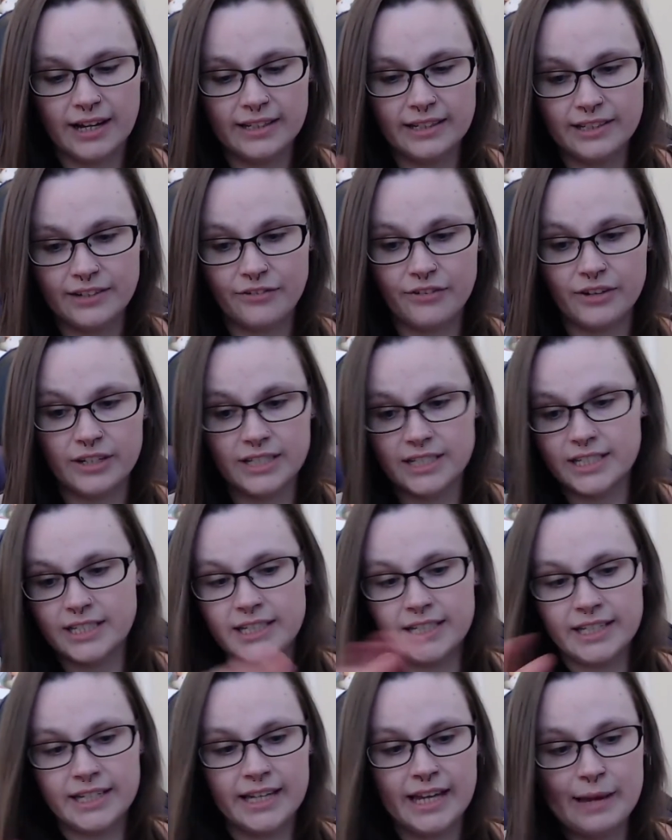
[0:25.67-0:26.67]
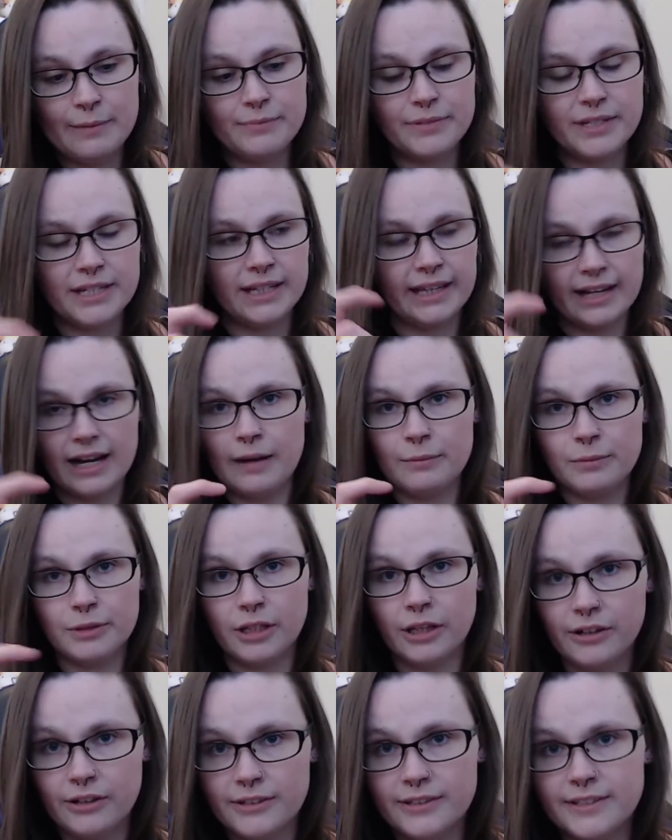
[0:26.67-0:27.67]
different empty like up
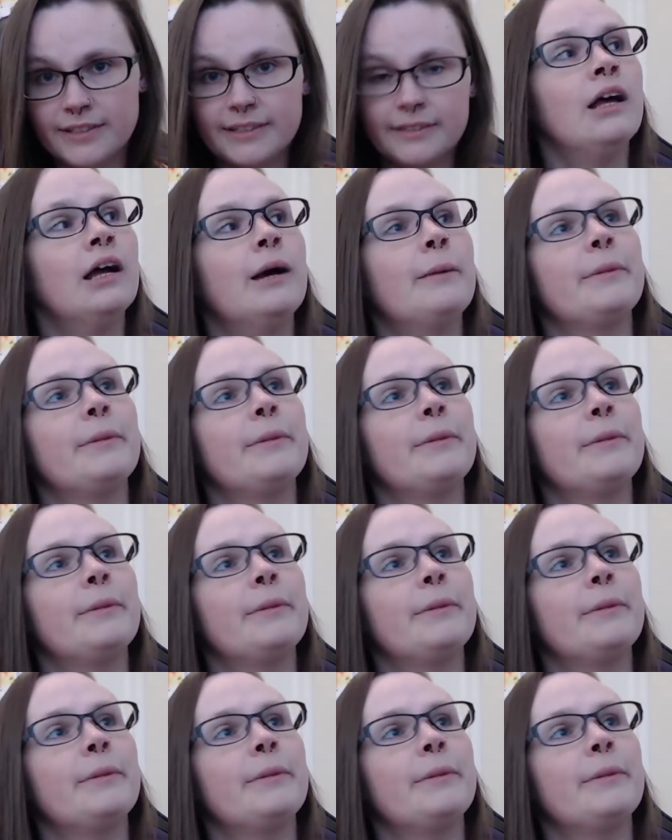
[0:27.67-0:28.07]
close,